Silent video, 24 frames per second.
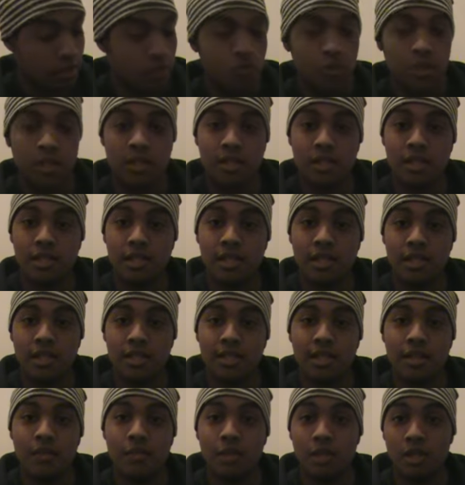of the reasons is
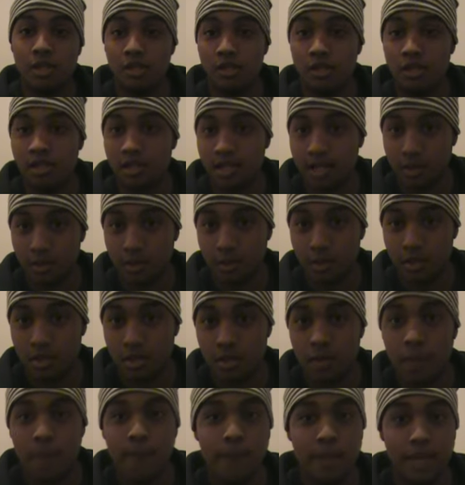I want to learn the language
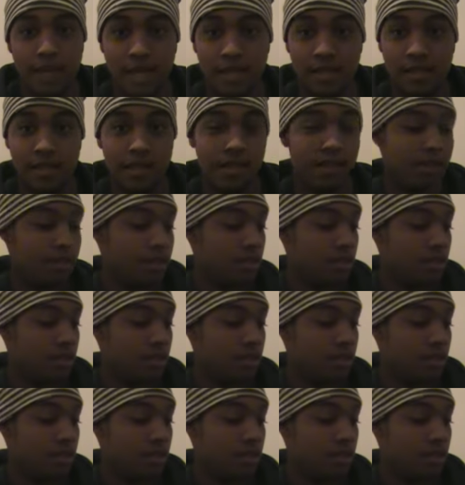badly.